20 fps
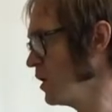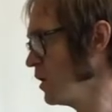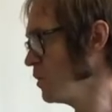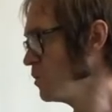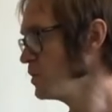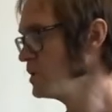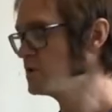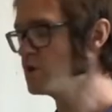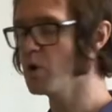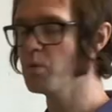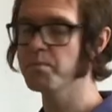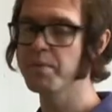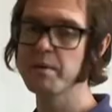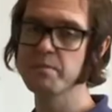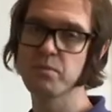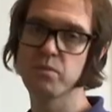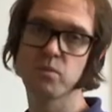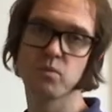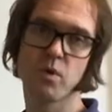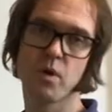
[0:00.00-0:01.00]
We
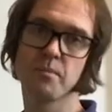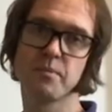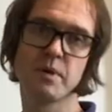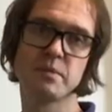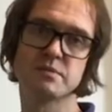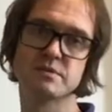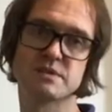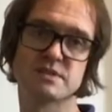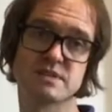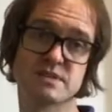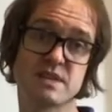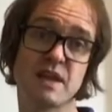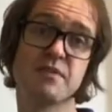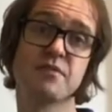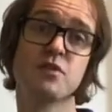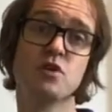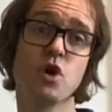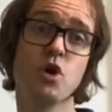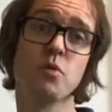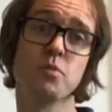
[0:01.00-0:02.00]
don't want people to
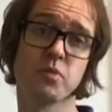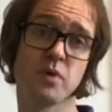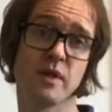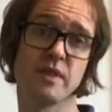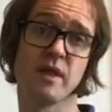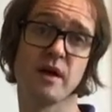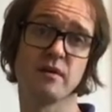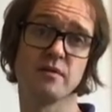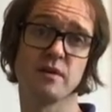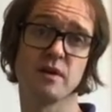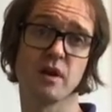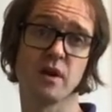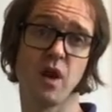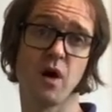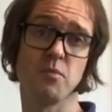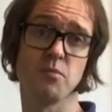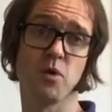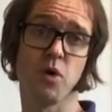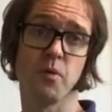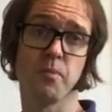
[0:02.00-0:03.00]
stiffen up when they're in a
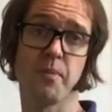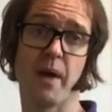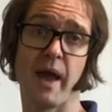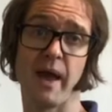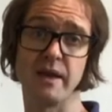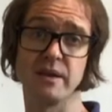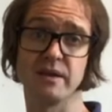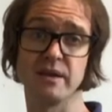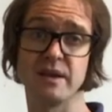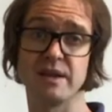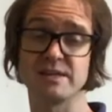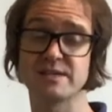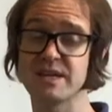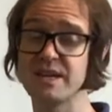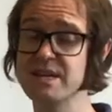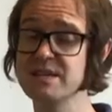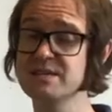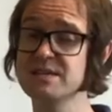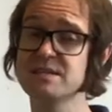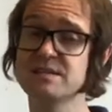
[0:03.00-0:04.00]
lot more pain, and it's
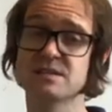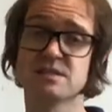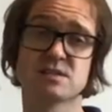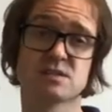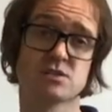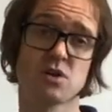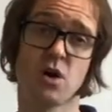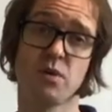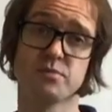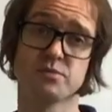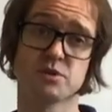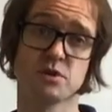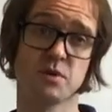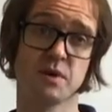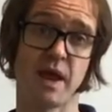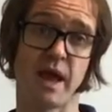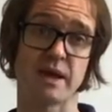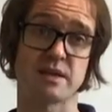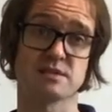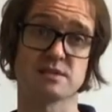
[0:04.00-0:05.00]
easy to stop doing
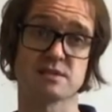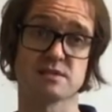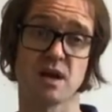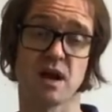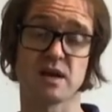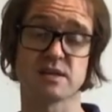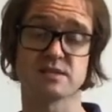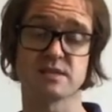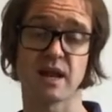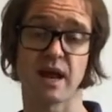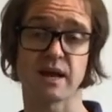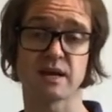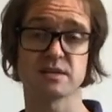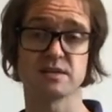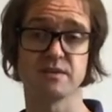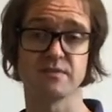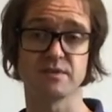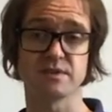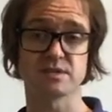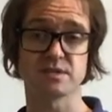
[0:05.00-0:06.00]
exercise and
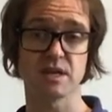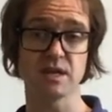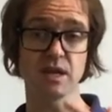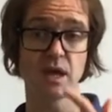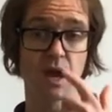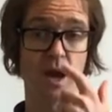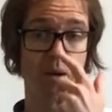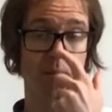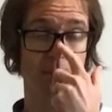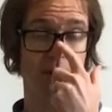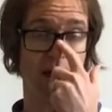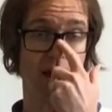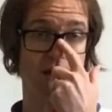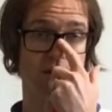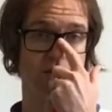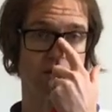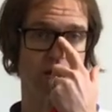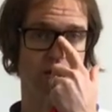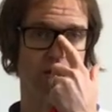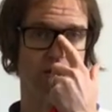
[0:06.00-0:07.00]
activity, but
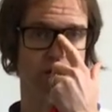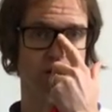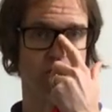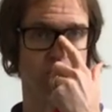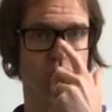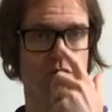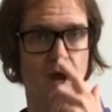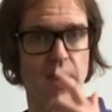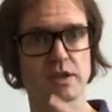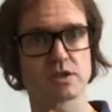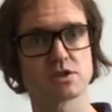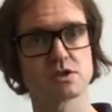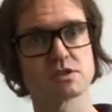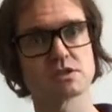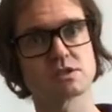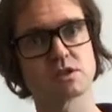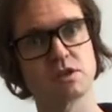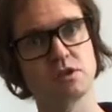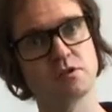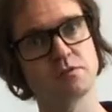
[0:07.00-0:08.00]
actually the
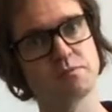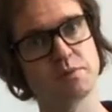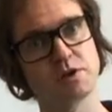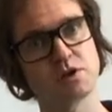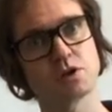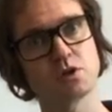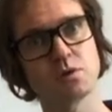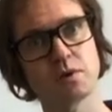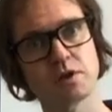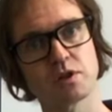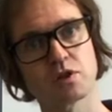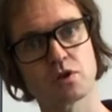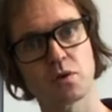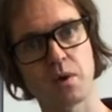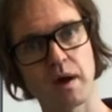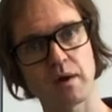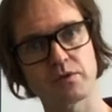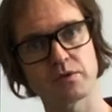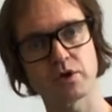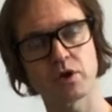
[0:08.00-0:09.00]
stretches that you've been doing
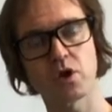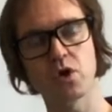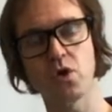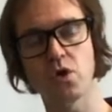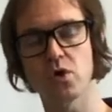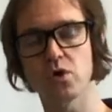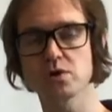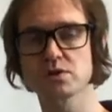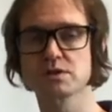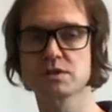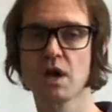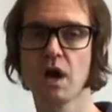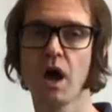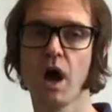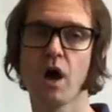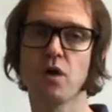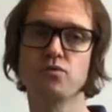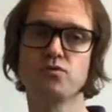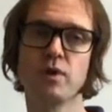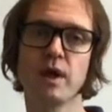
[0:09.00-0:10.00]
throughout the course
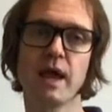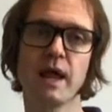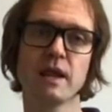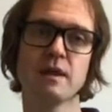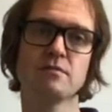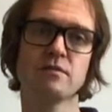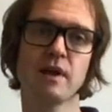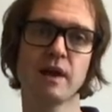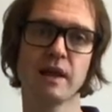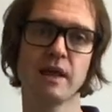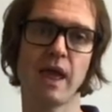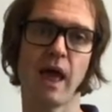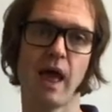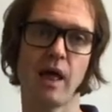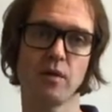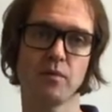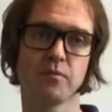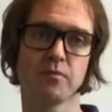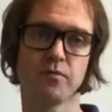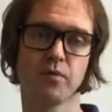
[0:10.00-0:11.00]
are really, really
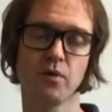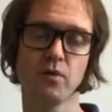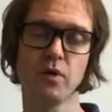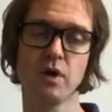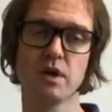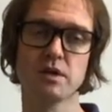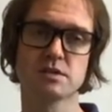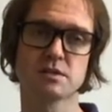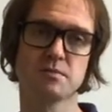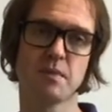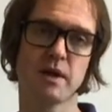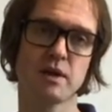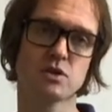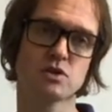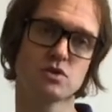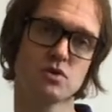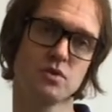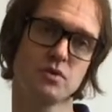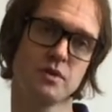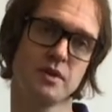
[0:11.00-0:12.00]
helpful to make
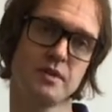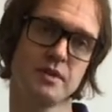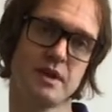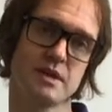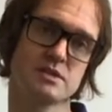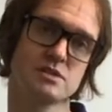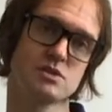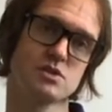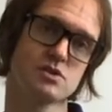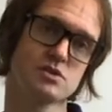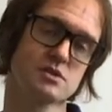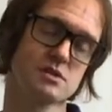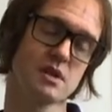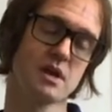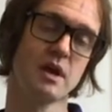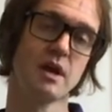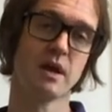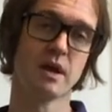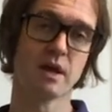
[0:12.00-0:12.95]
sure that this doesn't